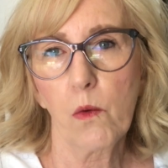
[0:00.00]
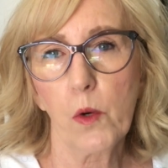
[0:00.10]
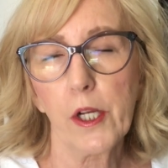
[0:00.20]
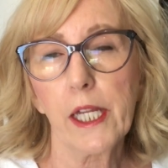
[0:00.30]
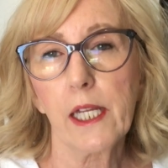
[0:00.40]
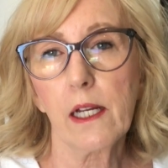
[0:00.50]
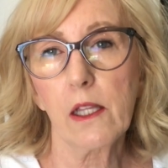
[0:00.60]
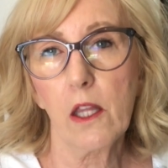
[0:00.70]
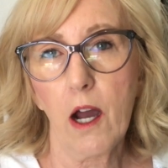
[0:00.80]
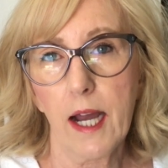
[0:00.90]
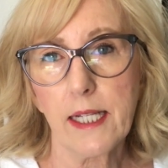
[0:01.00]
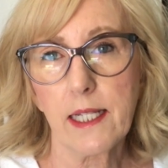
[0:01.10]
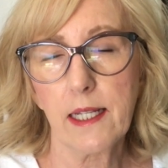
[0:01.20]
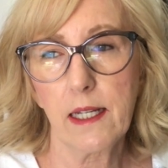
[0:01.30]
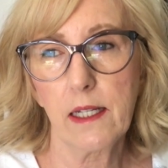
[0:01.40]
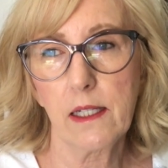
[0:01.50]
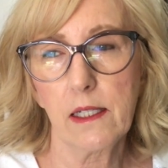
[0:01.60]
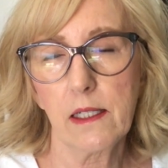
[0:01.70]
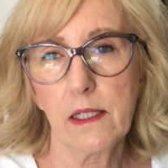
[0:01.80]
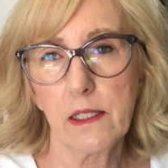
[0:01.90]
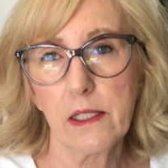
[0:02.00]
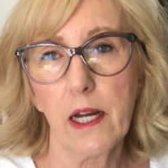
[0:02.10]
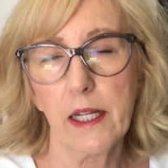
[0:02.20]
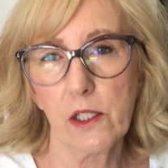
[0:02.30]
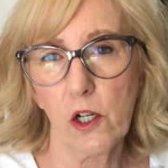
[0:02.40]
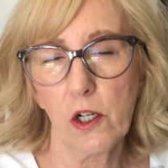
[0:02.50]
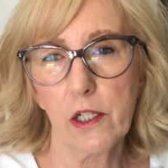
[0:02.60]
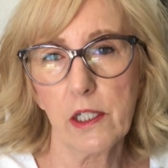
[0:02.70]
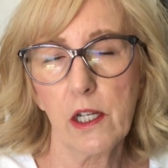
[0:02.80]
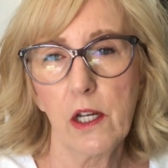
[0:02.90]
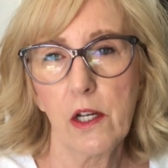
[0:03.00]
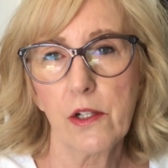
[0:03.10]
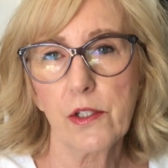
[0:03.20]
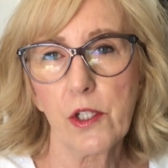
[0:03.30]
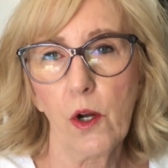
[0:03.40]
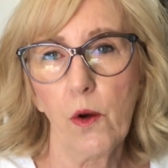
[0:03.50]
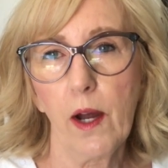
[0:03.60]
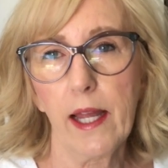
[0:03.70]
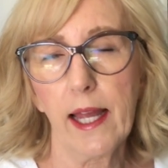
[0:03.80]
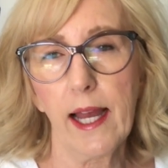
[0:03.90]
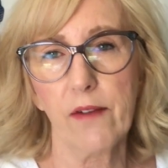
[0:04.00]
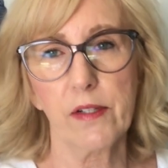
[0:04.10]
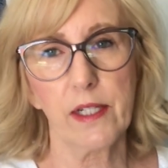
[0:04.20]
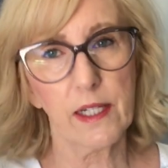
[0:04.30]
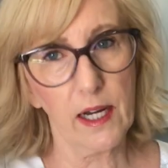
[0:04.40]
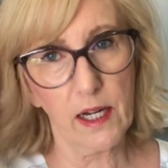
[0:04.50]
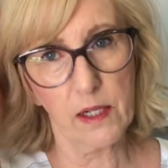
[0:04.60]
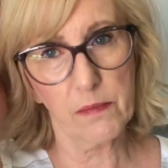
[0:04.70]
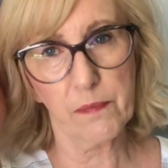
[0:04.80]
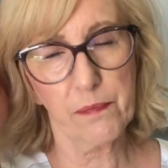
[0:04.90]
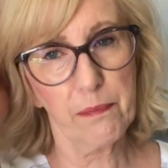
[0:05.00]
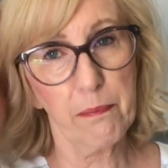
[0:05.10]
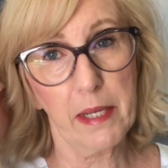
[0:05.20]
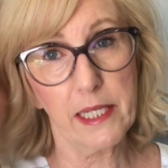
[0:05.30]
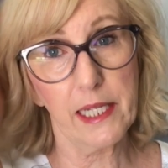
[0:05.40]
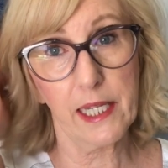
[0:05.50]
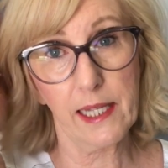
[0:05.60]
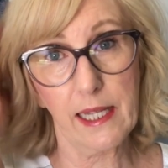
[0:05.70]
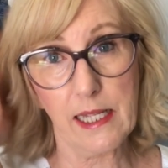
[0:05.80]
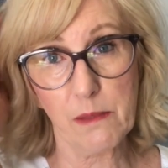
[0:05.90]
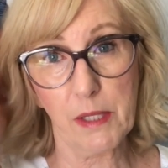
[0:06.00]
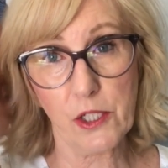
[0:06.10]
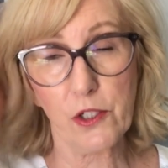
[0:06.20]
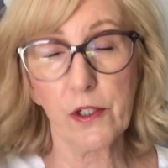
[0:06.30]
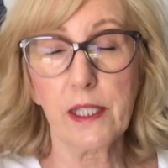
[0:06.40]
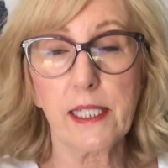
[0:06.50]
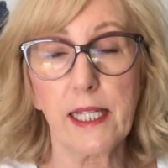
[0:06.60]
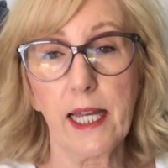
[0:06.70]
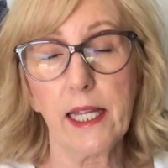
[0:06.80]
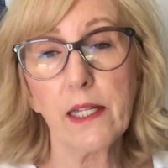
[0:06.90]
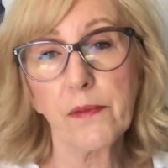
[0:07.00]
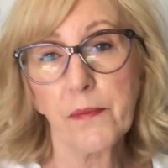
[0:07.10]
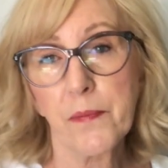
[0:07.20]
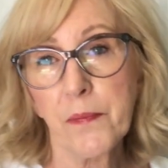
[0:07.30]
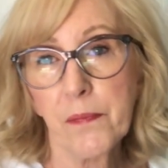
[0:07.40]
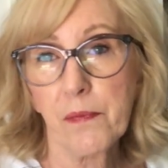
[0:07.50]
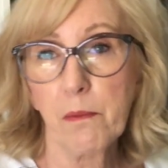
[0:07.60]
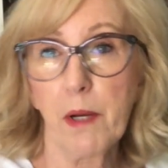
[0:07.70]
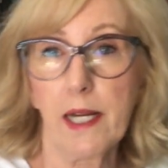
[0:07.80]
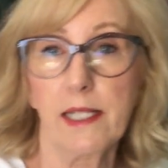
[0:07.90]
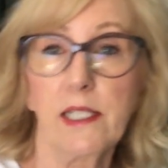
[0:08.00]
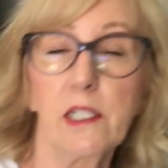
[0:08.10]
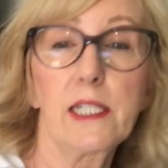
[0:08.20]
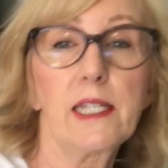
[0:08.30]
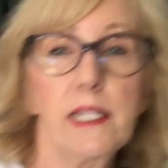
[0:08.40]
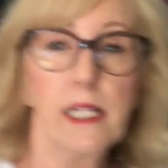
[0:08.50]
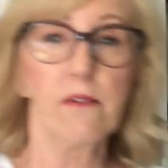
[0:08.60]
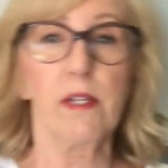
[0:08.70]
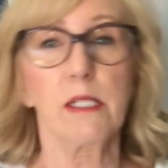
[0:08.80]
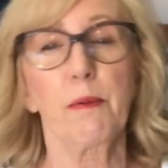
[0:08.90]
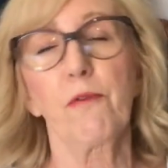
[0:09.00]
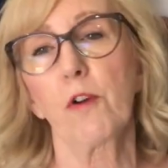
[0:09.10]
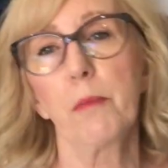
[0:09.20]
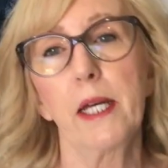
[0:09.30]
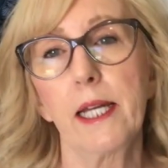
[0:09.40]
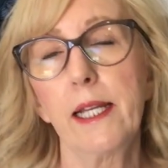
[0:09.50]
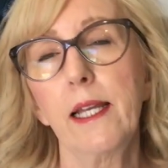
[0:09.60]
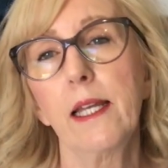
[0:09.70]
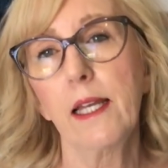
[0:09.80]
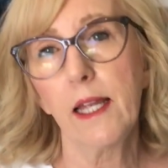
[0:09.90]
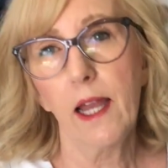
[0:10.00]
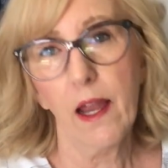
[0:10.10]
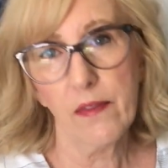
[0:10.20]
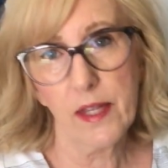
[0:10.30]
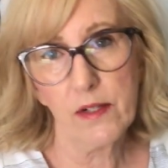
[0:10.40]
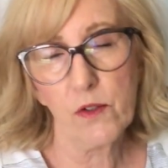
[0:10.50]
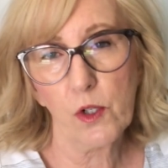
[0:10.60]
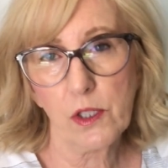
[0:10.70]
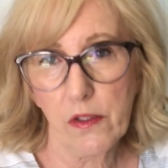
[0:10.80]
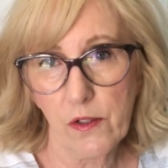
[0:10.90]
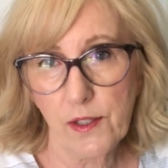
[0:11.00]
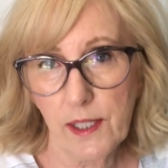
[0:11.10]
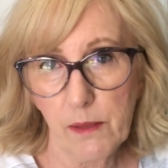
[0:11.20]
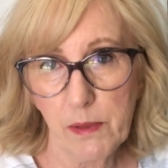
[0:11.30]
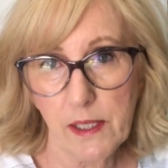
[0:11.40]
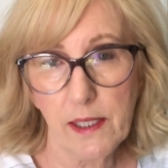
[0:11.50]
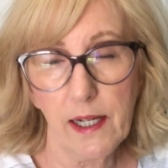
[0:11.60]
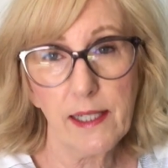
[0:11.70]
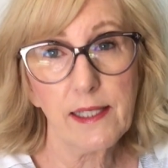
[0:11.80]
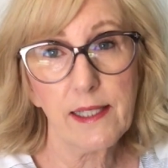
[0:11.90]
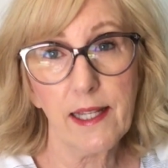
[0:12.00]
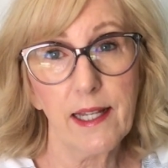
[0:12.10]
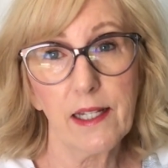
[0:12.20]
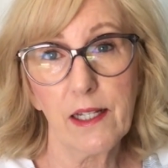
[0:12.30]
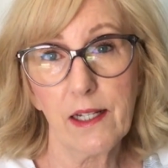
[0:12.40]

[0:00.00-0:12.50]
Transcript: working a lot dyeing yarn, so I haven't been knitting as much during the day, but I still knit in the evenings before bed. And then of course on those sleepless nights that